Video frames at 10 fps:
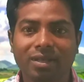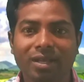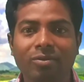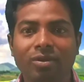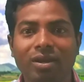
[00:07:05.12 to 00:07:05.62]

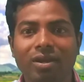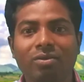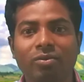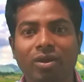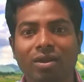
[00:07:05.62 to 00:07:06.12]
then
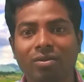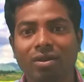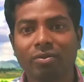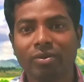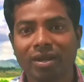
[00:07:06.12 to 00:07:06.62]
only we
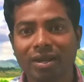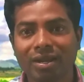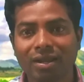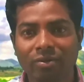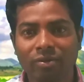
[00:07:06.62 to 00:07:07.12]

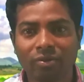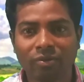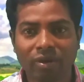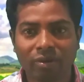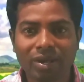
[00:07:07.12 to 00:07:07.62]

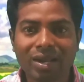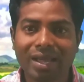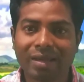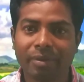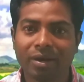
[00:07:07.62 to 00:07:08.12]

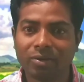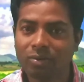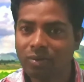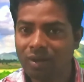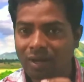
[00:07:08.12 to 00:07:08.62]
will able
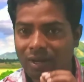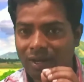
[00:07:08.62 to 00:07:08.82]
to